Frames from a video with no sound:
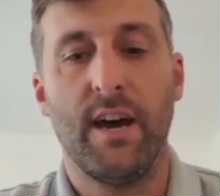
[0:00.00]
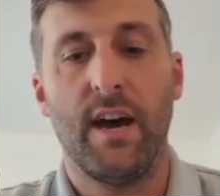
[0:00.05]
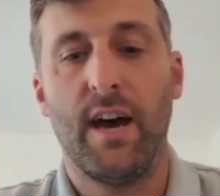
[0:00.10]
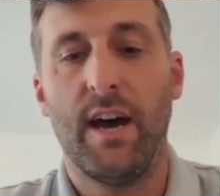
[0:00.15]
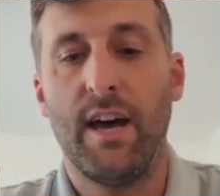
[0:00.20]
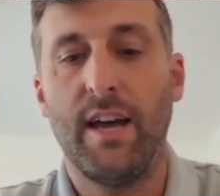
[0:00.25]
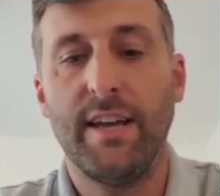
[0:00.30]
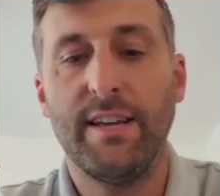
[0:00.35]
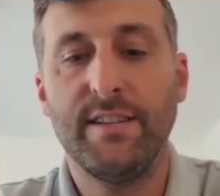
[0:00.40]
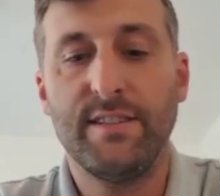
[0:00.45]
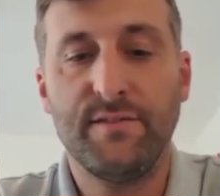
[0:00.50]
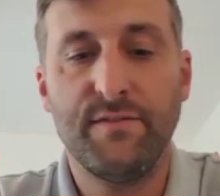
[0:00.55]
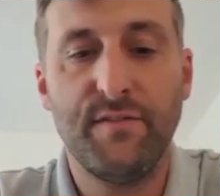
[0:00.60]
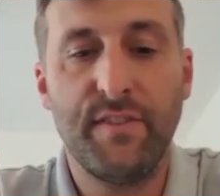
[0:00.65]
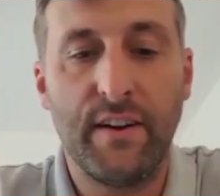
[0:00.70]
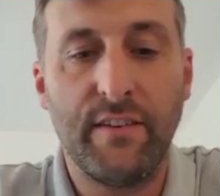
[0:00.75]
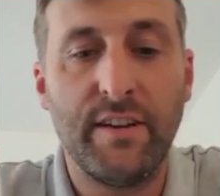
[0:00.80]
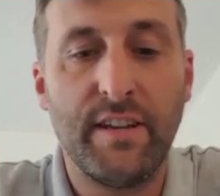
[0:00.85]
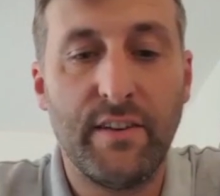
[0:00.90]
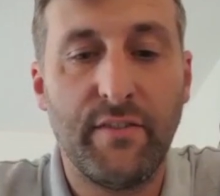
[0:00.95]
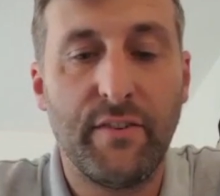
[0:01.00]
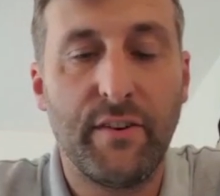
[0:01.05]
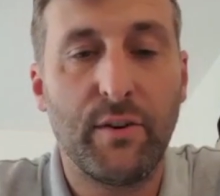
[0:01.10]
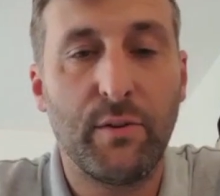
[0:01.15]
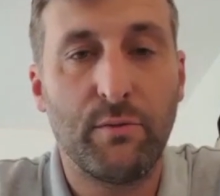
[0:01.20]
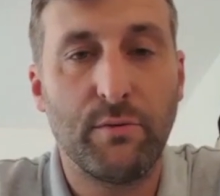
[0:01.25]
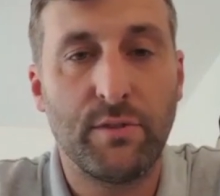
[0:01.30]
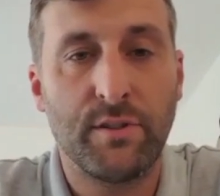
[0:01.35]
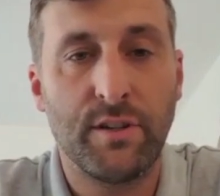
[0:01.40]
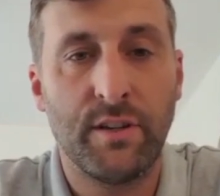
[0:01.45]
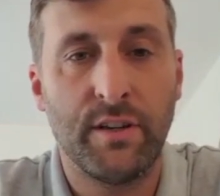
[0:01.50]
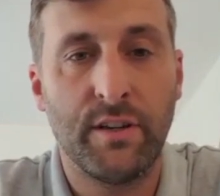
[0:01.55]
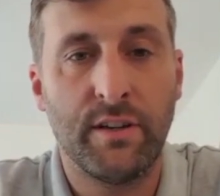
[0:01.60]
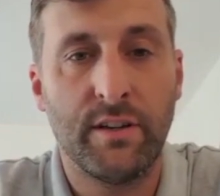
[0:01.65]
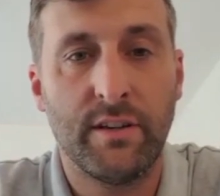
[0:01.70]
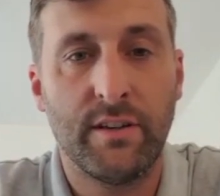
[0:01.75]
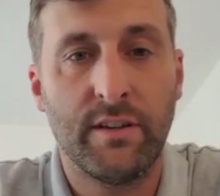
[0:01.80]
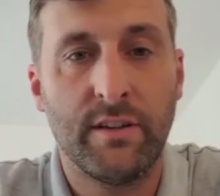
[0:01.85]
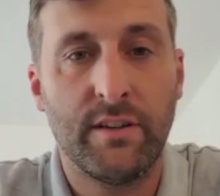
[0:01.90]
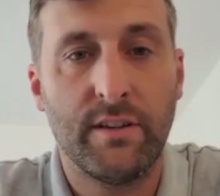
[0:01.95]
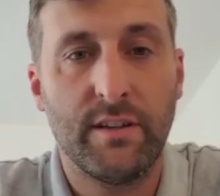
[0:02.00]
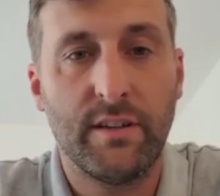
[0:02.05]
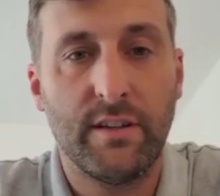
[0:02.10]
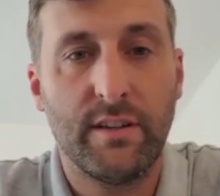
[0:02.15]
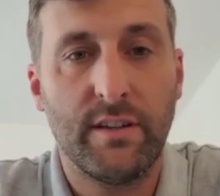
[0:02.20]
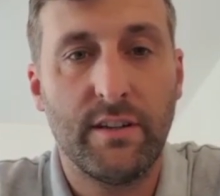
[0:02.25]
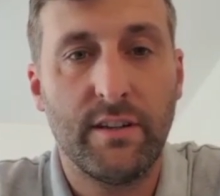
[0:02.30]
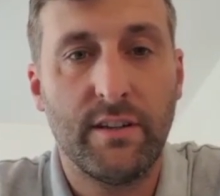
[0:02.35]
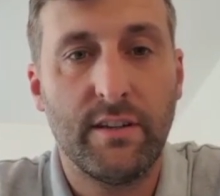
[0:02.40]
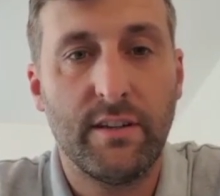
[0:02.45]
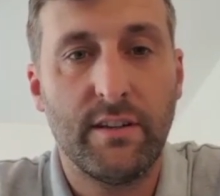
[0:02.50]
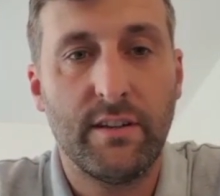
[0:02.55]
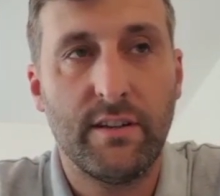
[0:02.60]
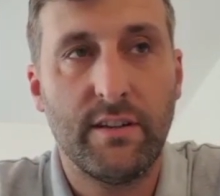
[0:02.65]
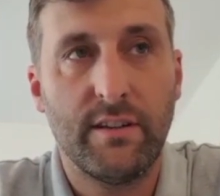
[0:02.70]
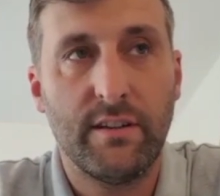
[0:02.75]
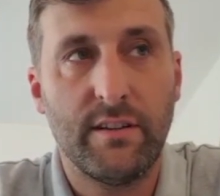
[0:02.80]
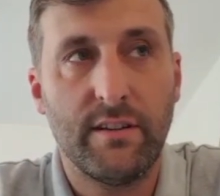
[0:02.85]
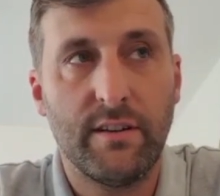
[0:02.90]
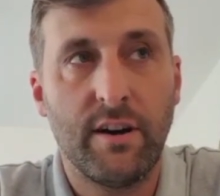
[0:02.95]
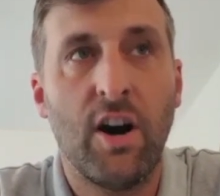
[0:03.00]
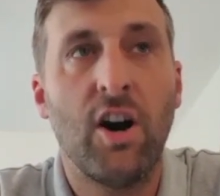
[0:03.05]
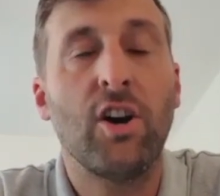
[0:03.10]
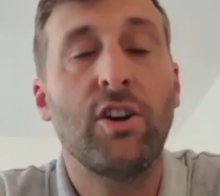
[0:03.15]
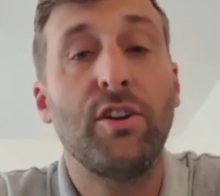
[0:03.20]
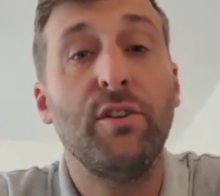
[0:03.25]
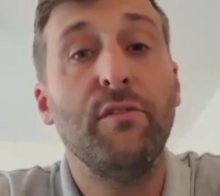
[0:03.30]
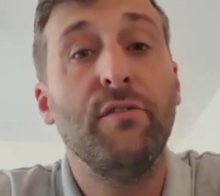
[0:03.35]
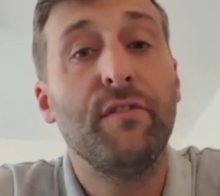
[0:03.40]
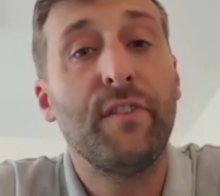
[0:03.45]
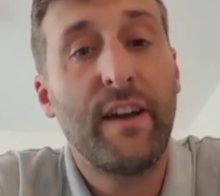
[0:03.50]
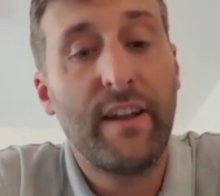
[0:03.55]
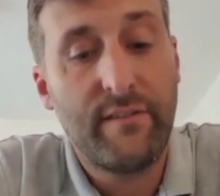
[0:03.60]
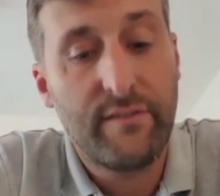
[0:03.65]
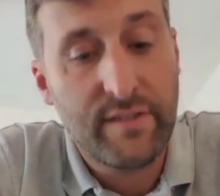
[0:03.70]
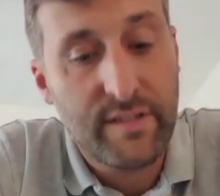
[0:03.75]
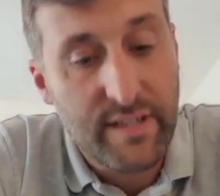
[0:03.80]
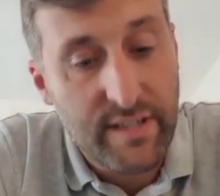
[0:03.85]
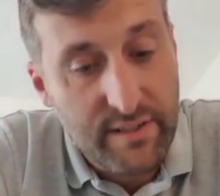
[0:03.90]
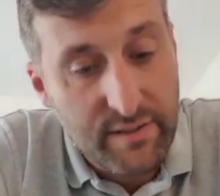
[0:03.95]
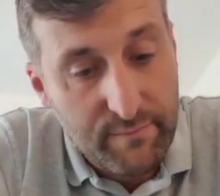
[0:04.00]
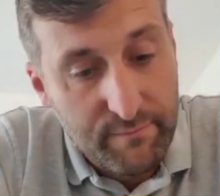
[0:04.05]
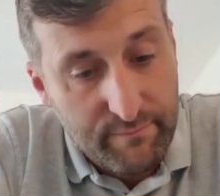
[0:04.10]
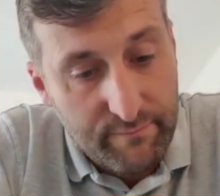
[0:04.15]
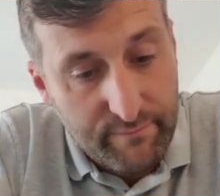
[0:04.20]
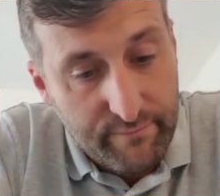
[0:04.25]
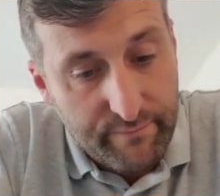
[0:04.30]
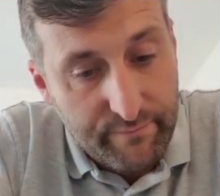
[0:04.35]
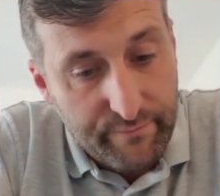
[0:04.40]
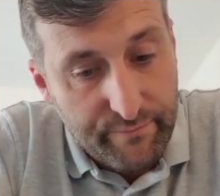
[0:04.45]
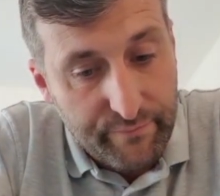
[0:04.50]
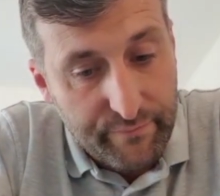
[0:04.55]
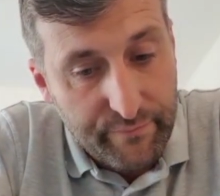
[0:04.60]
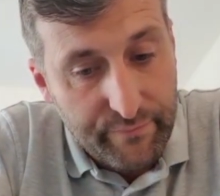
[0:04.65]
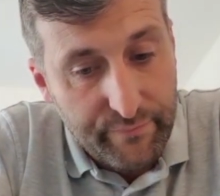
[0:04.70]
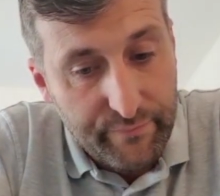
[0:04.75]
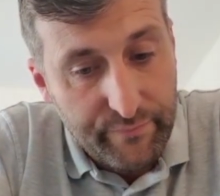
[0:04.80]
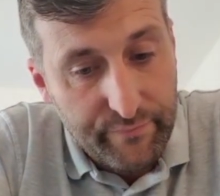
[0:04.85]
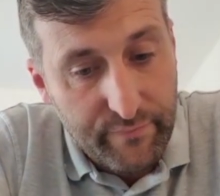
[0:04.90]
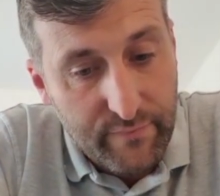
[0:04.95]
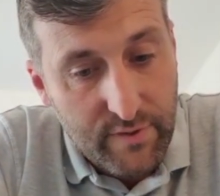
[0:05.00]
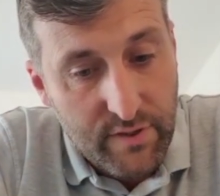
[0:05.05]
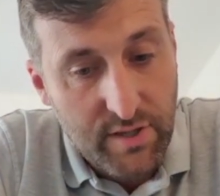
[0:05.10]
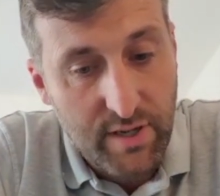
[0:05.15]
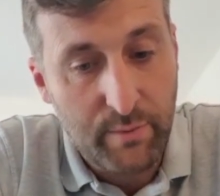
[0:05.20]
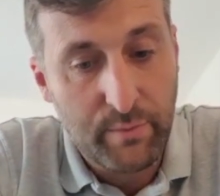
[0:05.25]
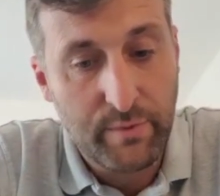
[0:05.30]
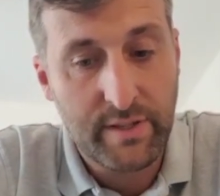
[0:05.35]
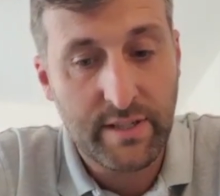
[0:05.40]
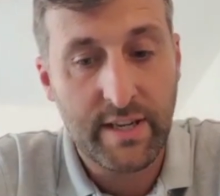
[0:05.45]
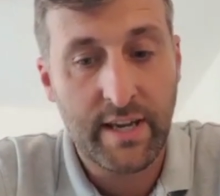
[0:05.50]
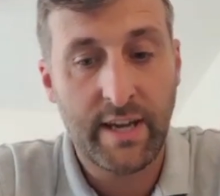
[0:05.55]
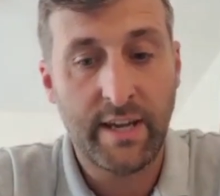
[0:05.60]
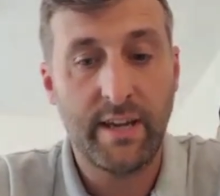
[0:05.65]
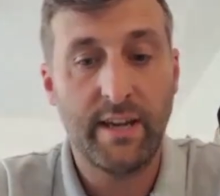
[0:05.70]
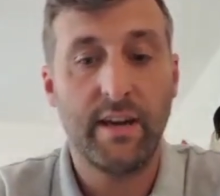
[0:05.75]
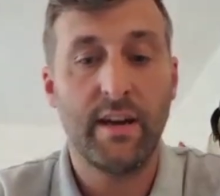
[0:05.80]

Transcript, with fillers: Uh, it's very difficult to argue favouritism, shall we say.